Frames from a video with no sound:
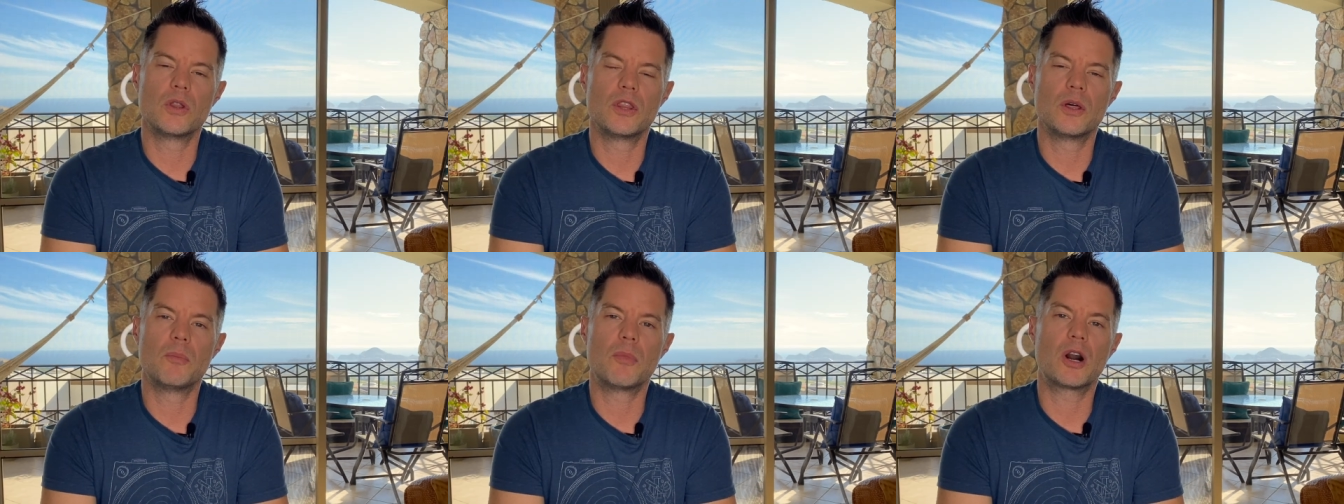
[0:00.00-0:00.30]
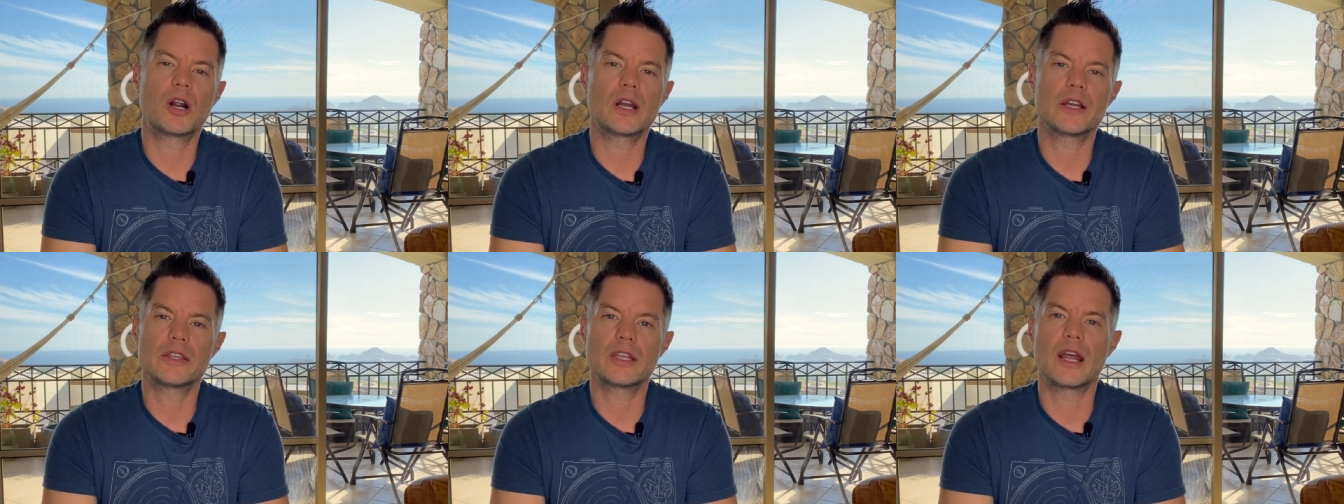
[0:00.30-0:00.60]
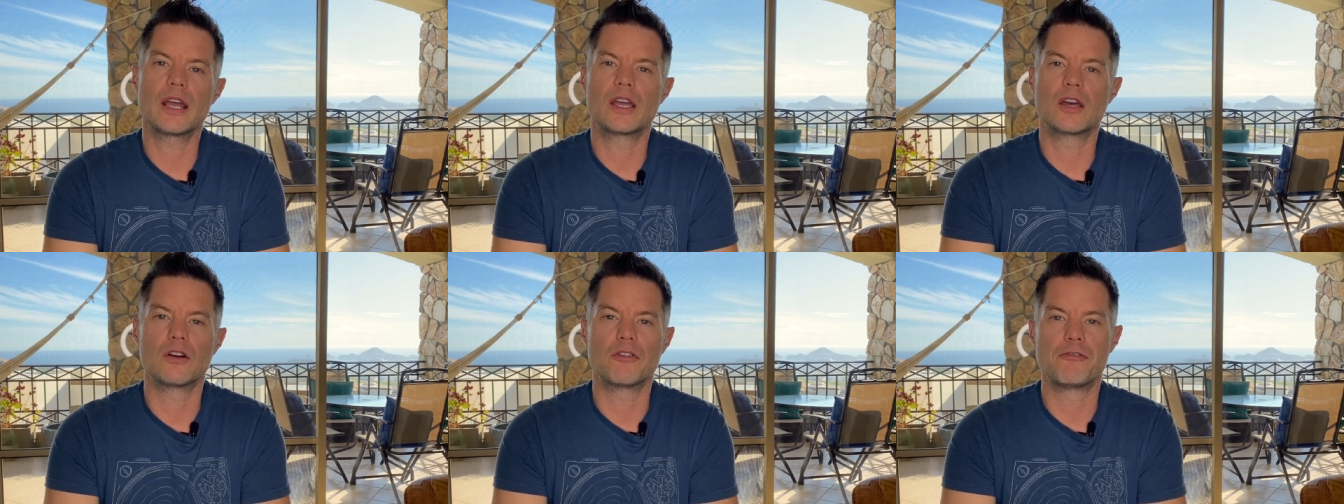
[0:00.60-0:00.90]
The market that
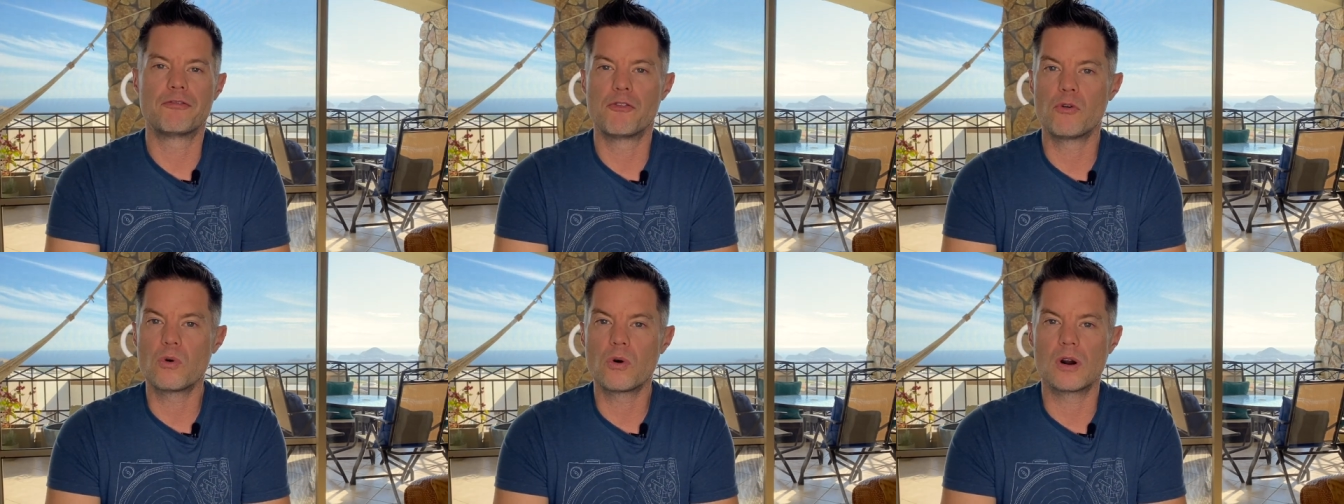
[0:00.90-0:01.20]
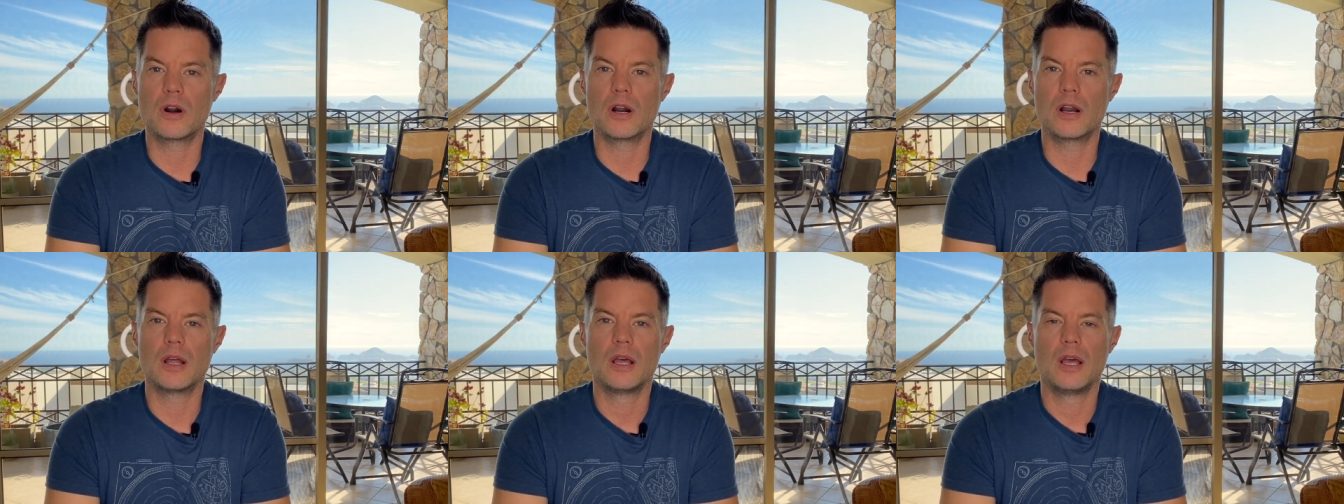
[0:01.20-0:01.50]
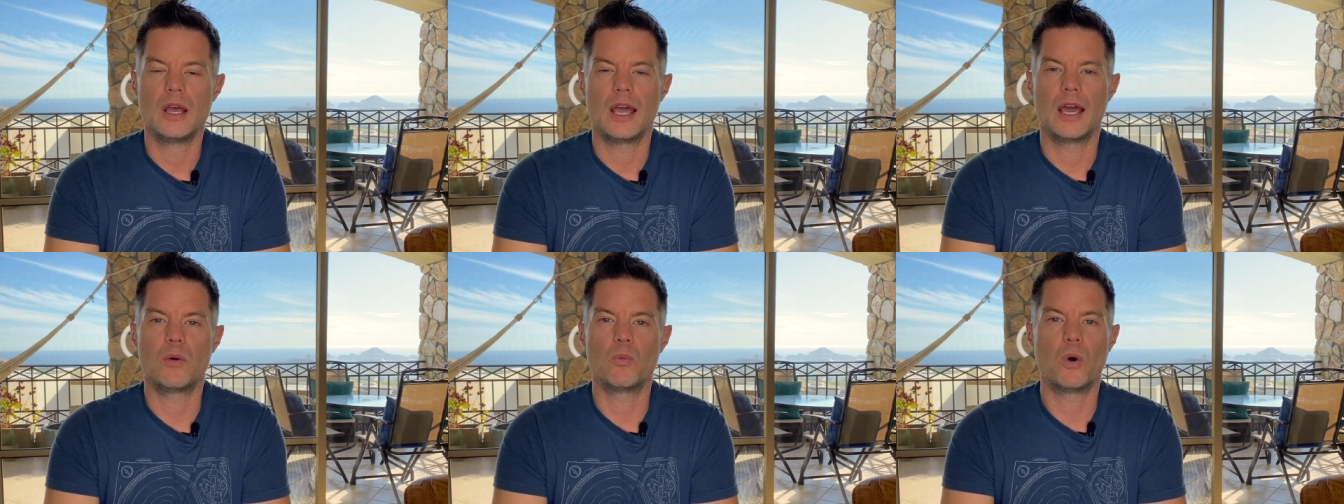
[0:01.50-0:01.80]
I could afford
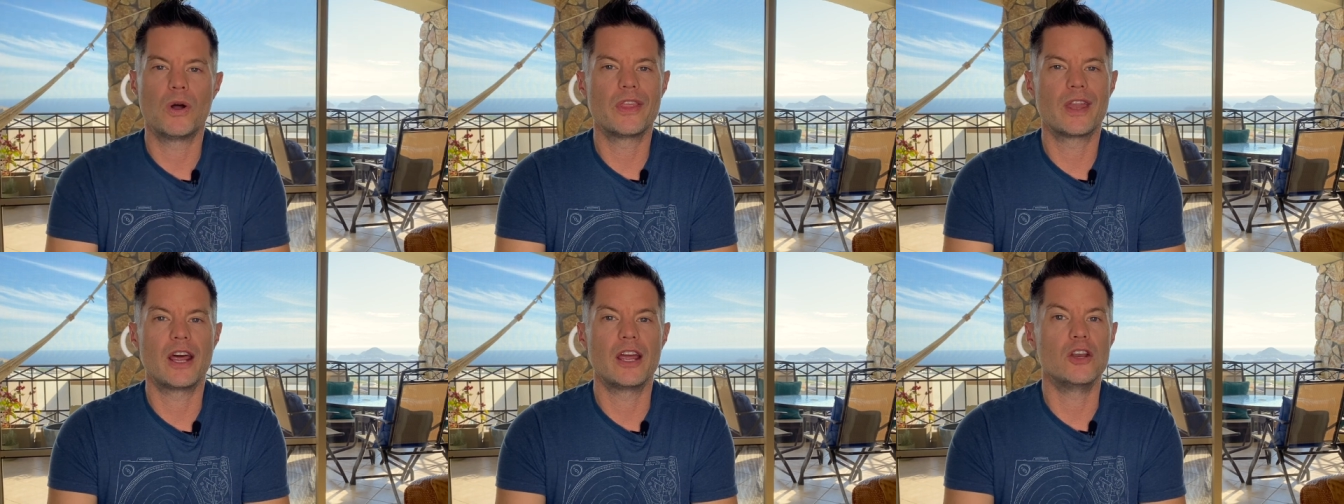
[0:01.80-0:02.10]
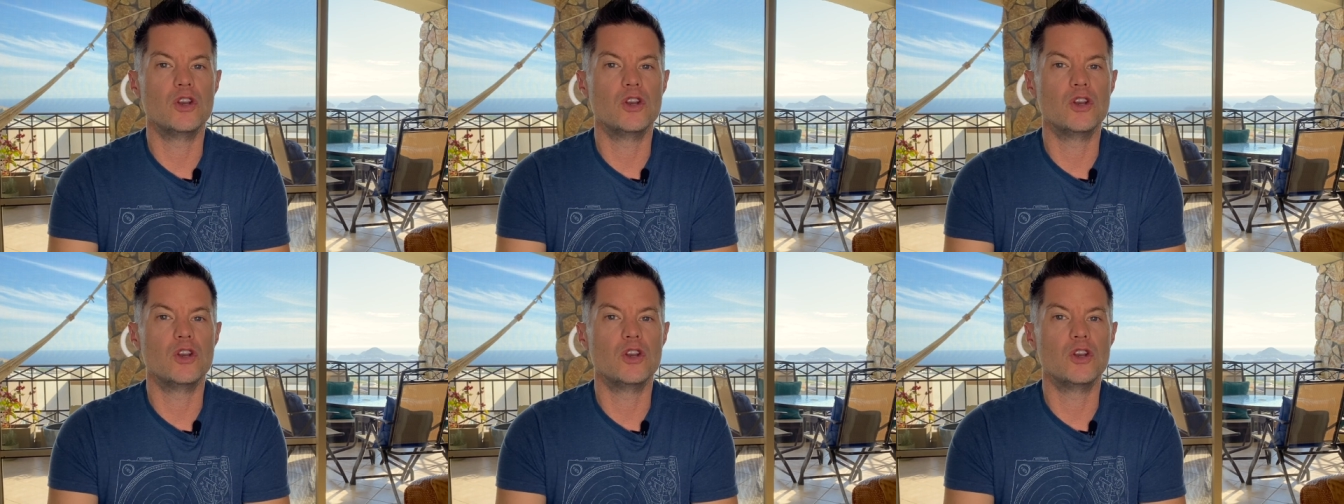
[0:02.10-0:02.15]
and one that I